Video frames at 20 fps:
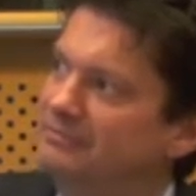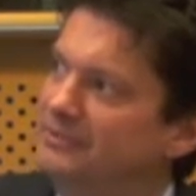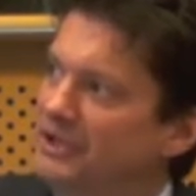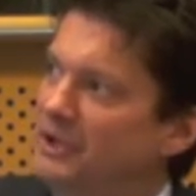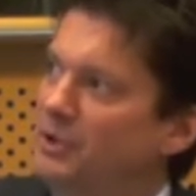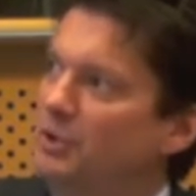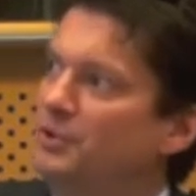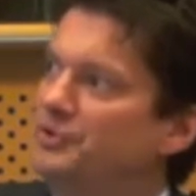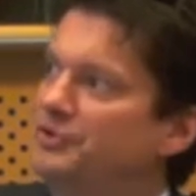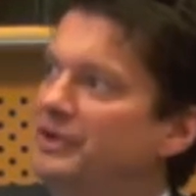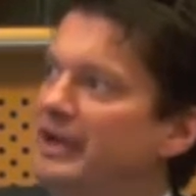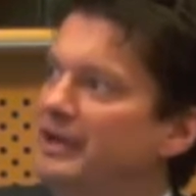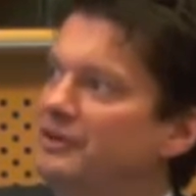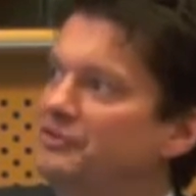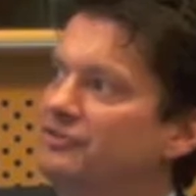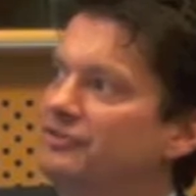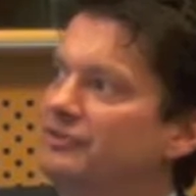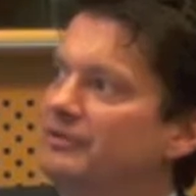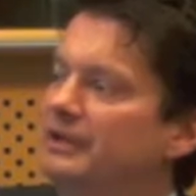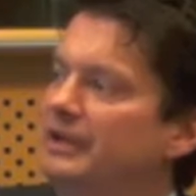the old
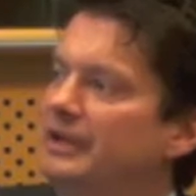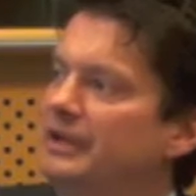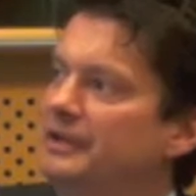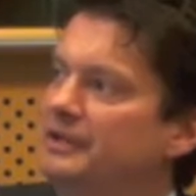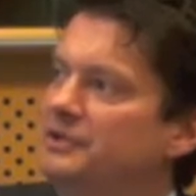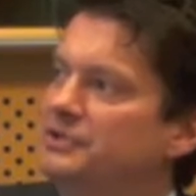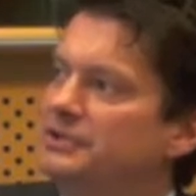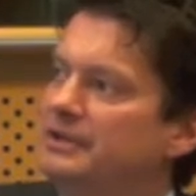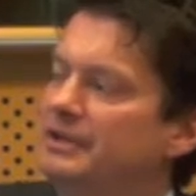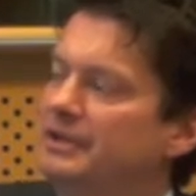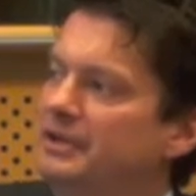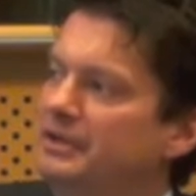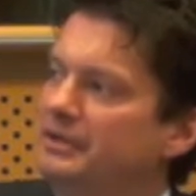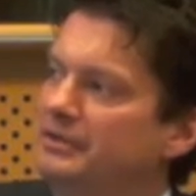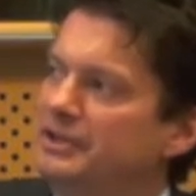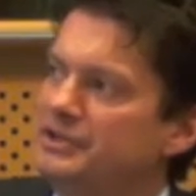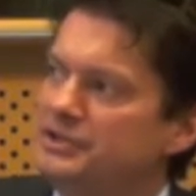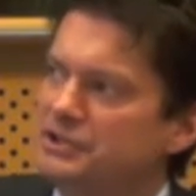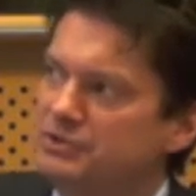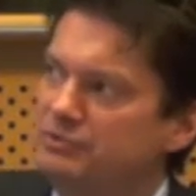days, and
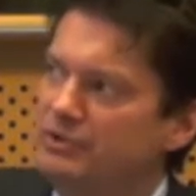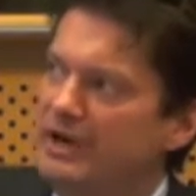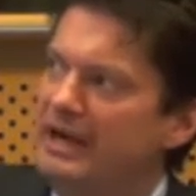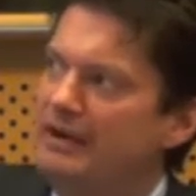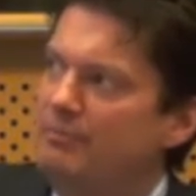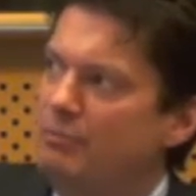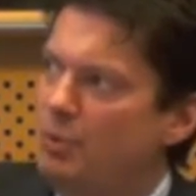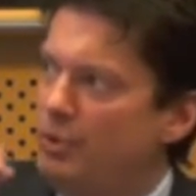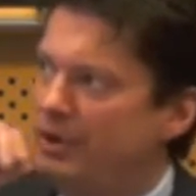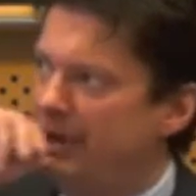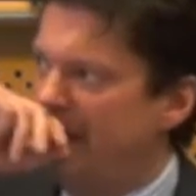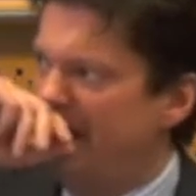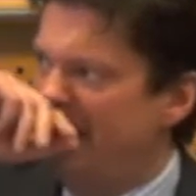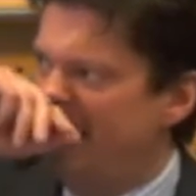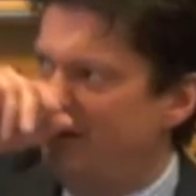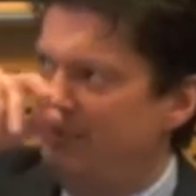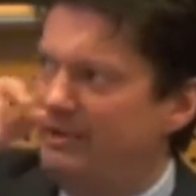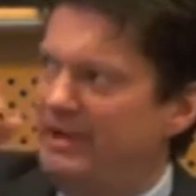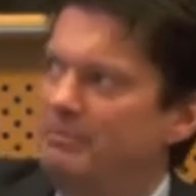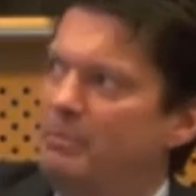this is really more the
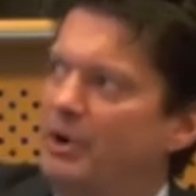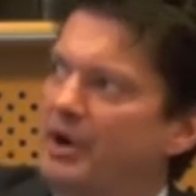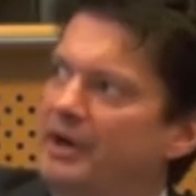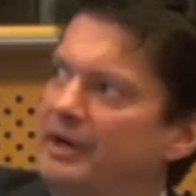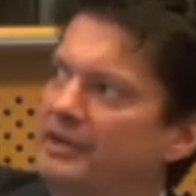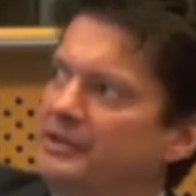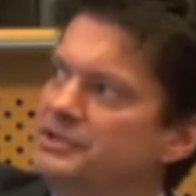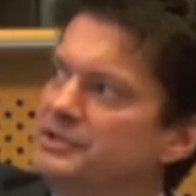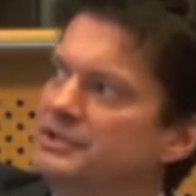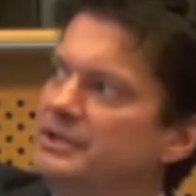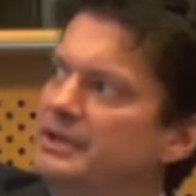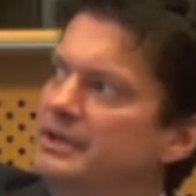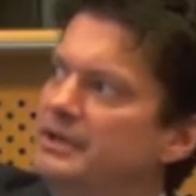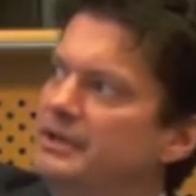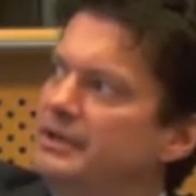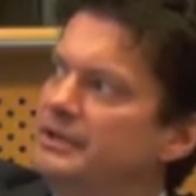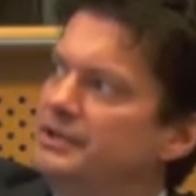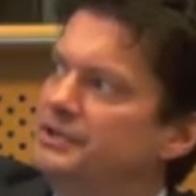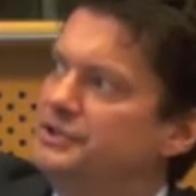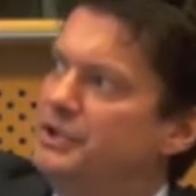equity markets.
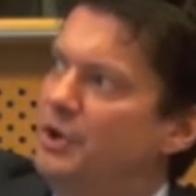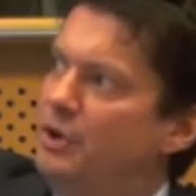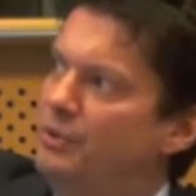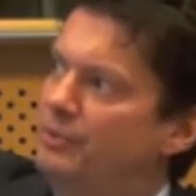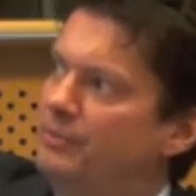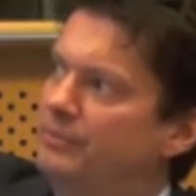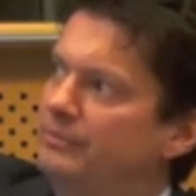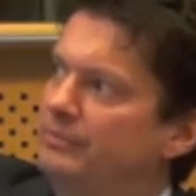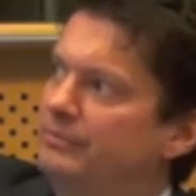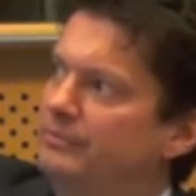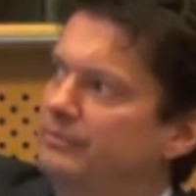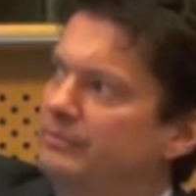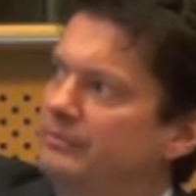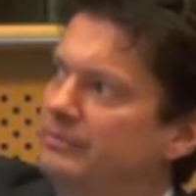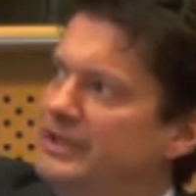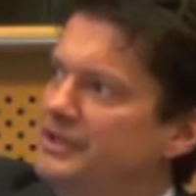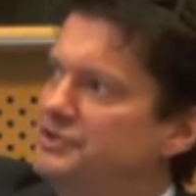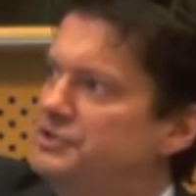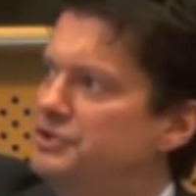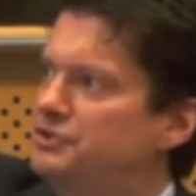So
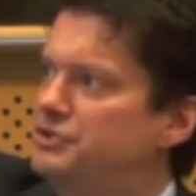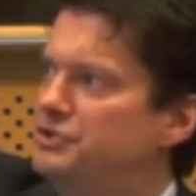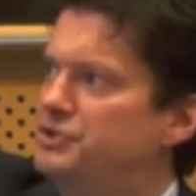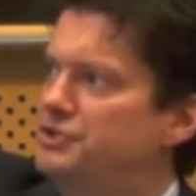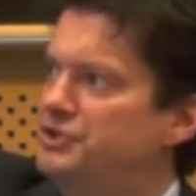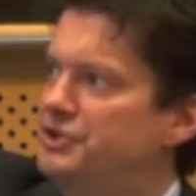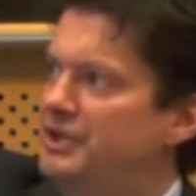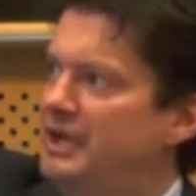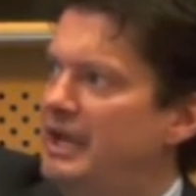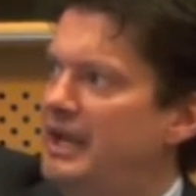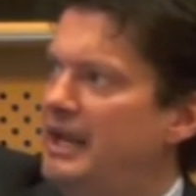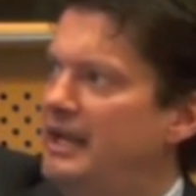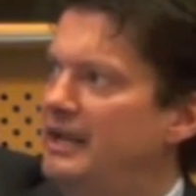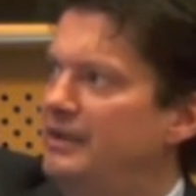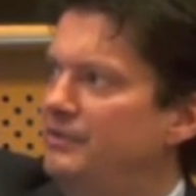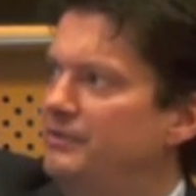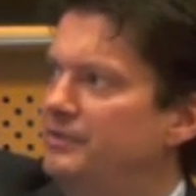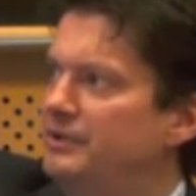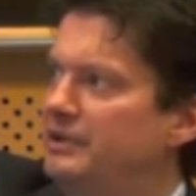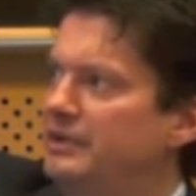institution
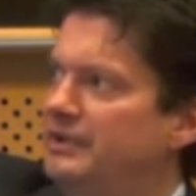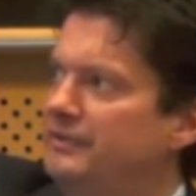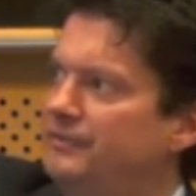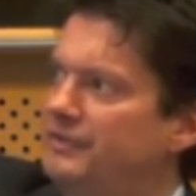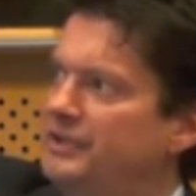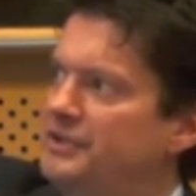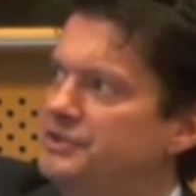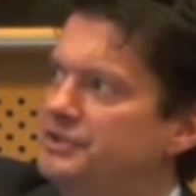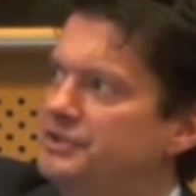A on the left,